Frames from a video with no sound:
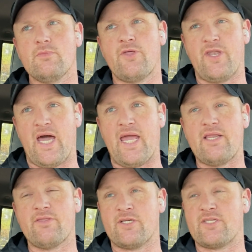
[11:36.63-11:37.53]
the
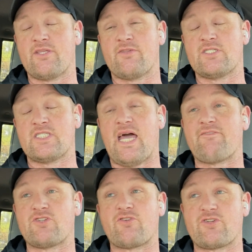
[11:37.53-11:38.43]
night.
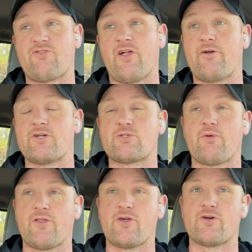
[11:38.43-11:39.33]
Savage versus Flair is
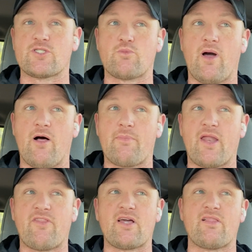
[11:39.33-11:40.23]
really good as well,
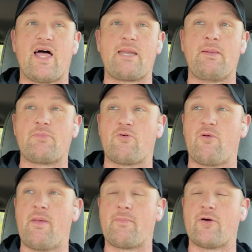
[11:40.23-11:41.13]
but I think a lot of people
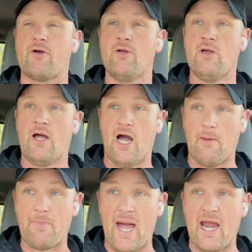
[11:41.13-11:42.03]
remember
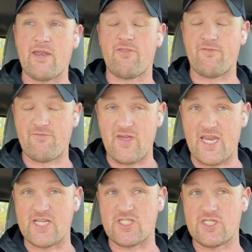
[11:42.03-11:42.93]
how bad the
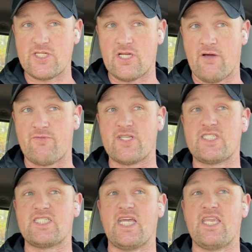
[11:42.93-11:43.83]
finish of the
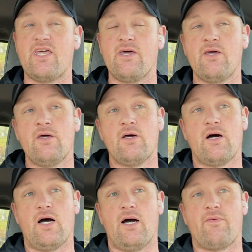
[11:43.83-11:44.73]
Sid
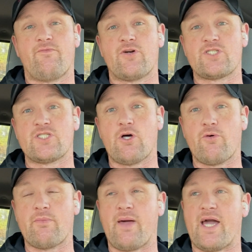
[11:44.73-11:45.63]
versus
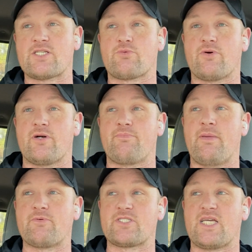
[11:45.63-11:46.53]
Hogan match, where
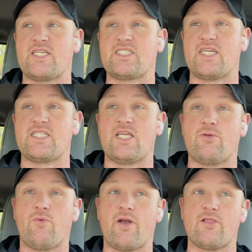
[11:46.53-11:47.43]
people say Sid
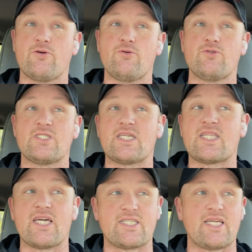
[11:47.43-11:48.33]
didn't want to lose,
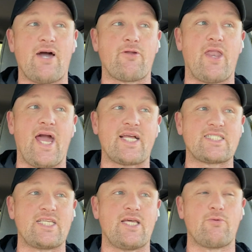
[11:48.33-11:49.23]
Sid kicked out on
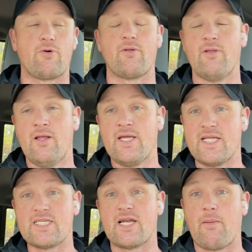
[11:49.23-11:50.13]
accident, or
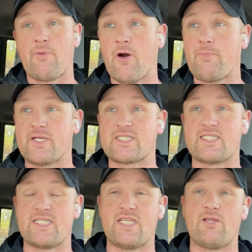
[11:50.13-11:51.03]
he did it on purpose
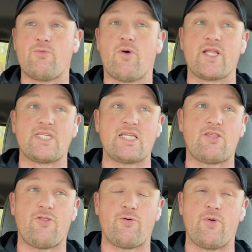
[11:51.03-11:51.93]
because he didn't want to
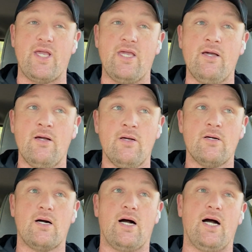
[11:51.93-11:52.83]
take the three.
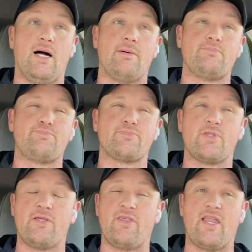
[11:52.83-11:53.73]
And
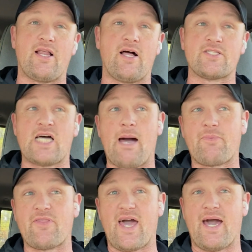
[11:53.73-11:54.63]
then on
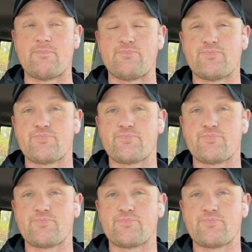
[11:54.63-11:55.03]
top of that,